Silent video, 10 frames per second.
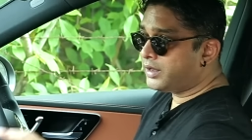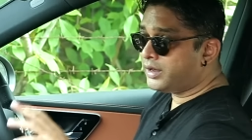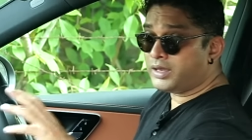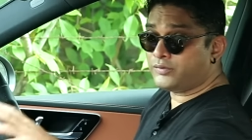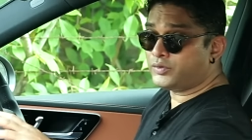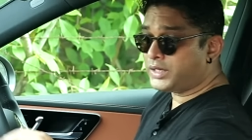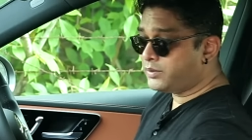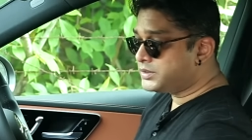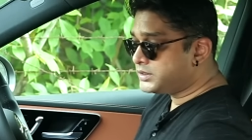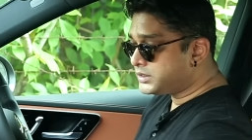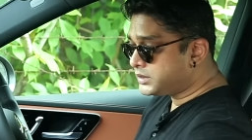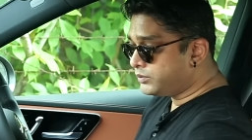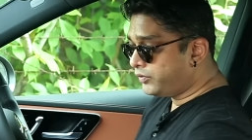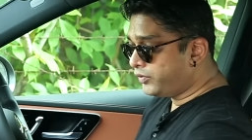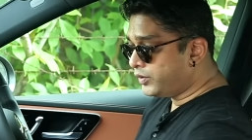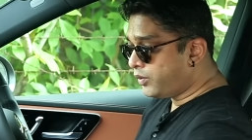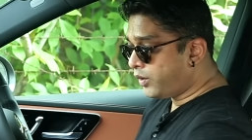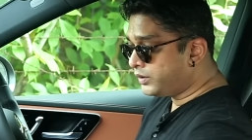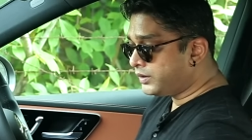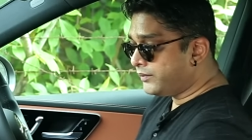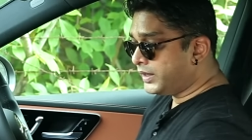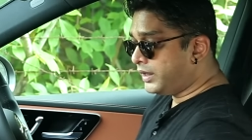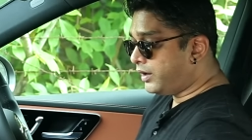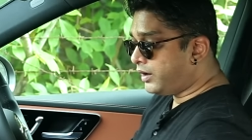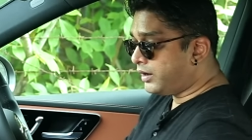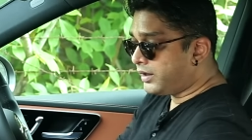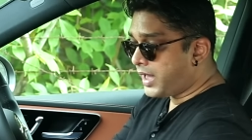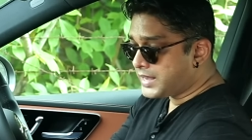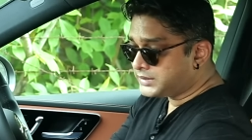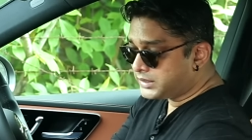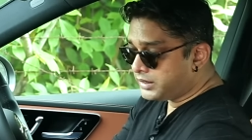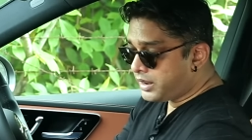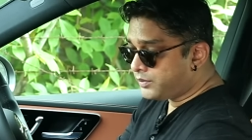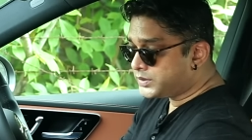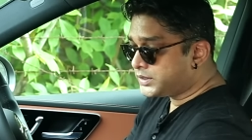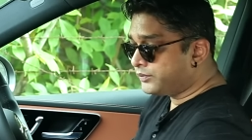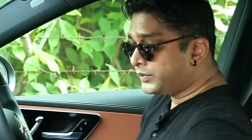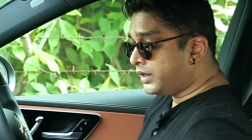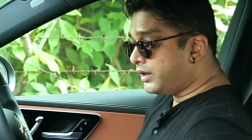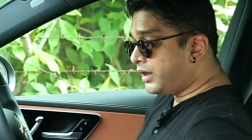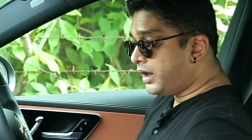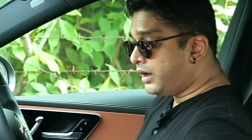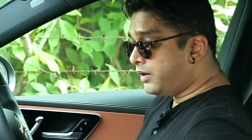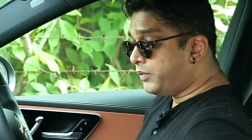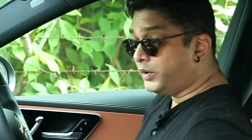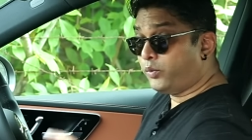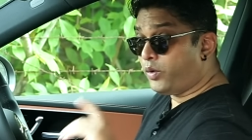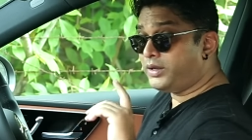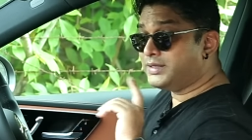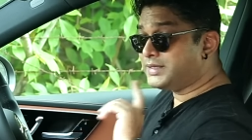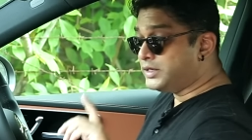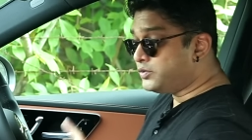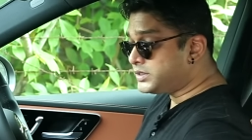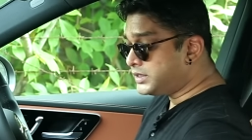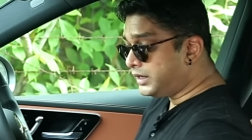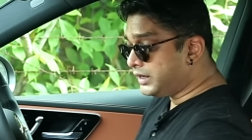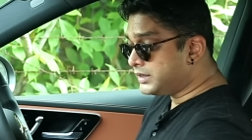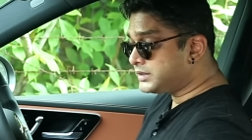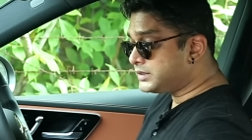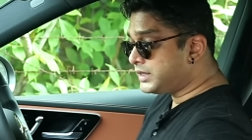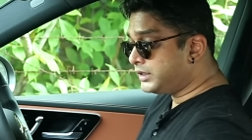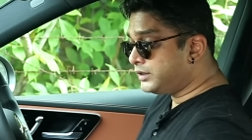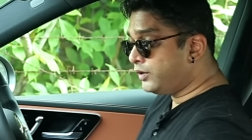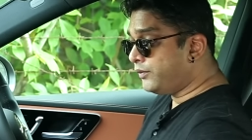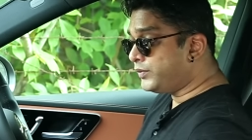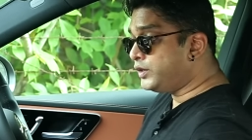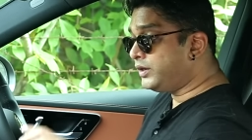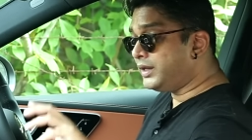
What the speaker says: infotainment system if you want, hazard lamps. But what is interesting is that you